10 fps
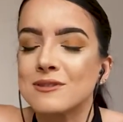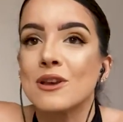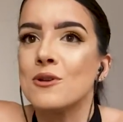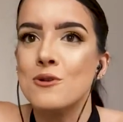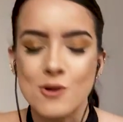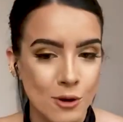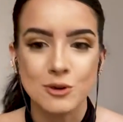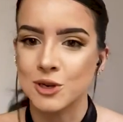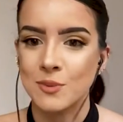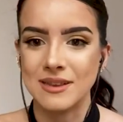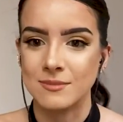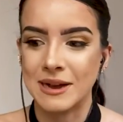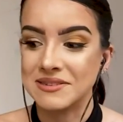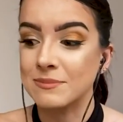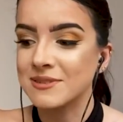is no two ways
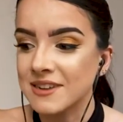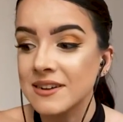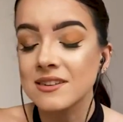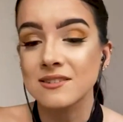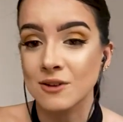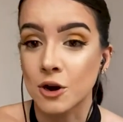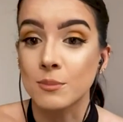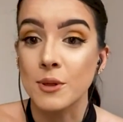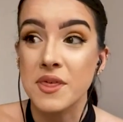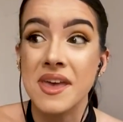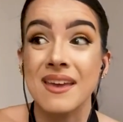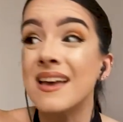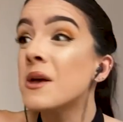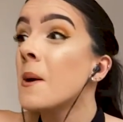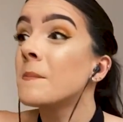about it. Poseidon did this horrible thing,
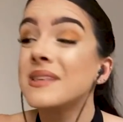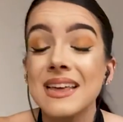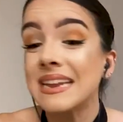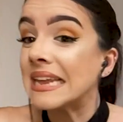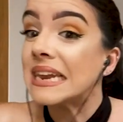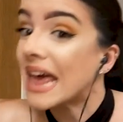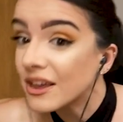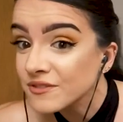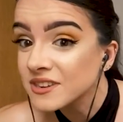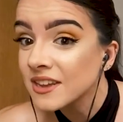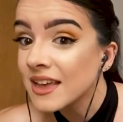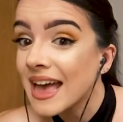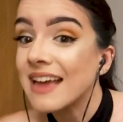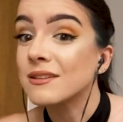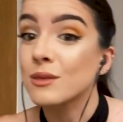but then he left
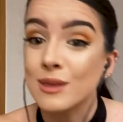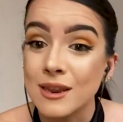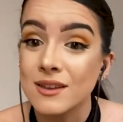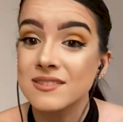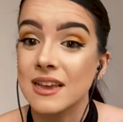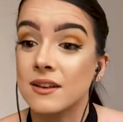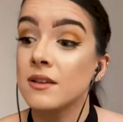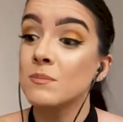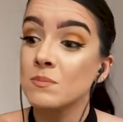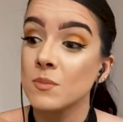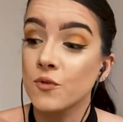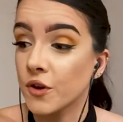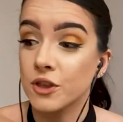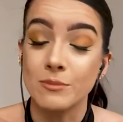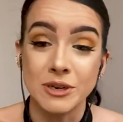and Athena said,
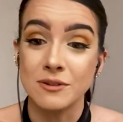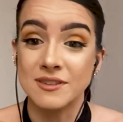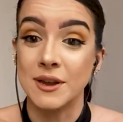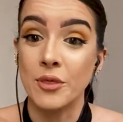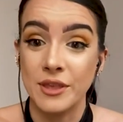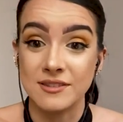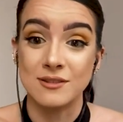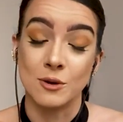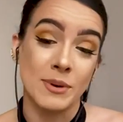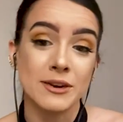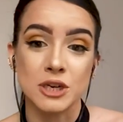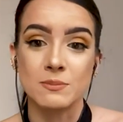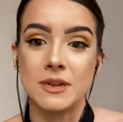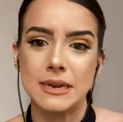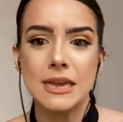fuck you, Medusa, this is your
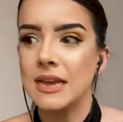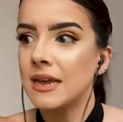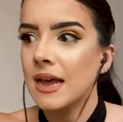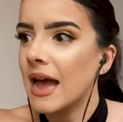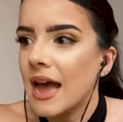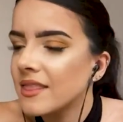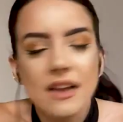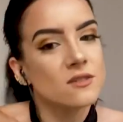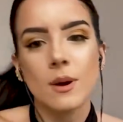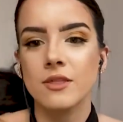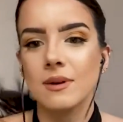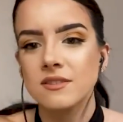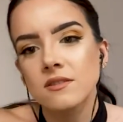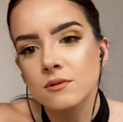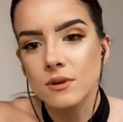punishment. And that's why the rest
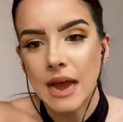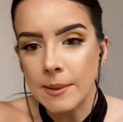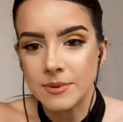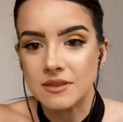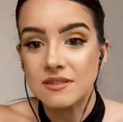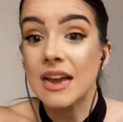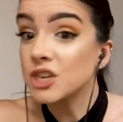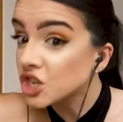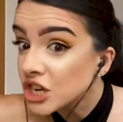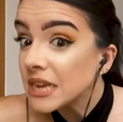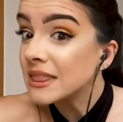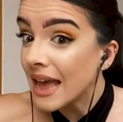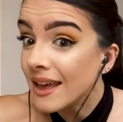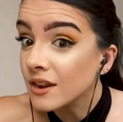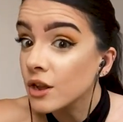of the story happens. And she
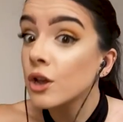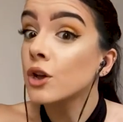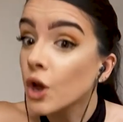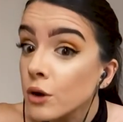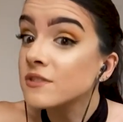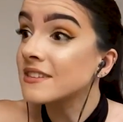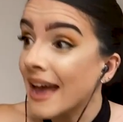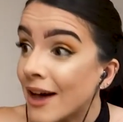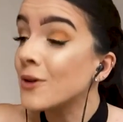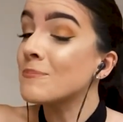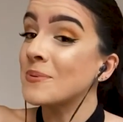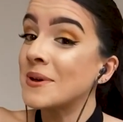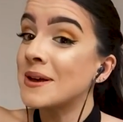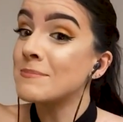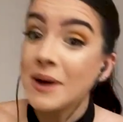then goes to help
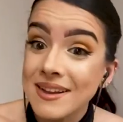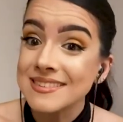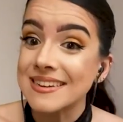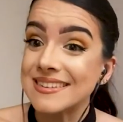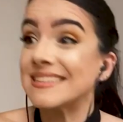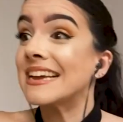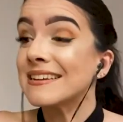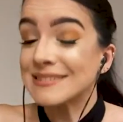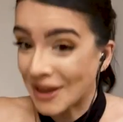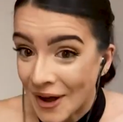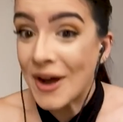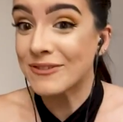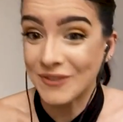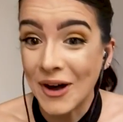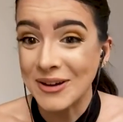Perseus. It is
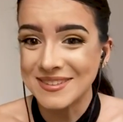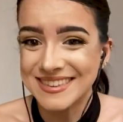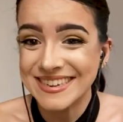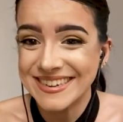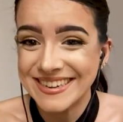her fault.